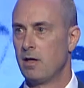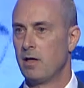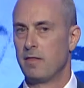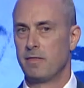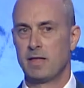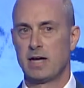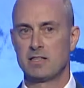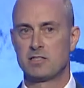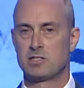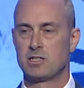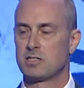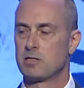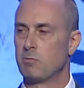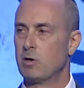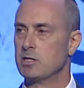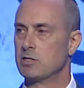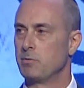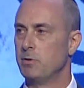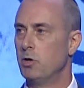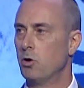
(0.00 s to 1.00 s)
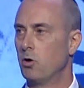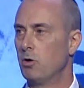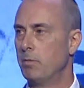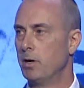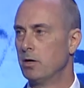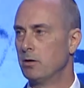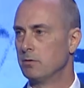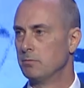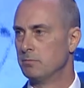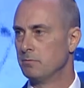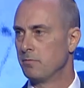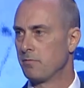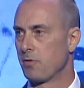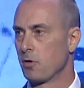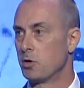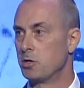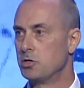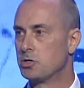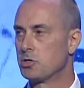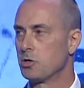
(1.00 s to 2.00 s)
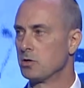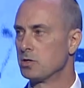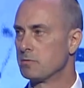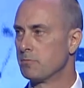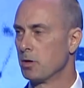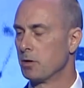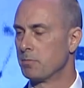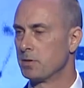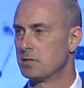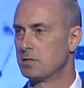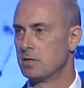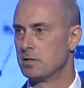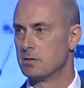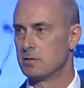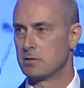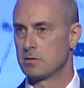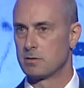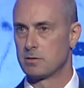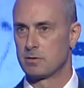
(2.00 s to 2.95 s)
That's just the ones we know about for insurance purposes.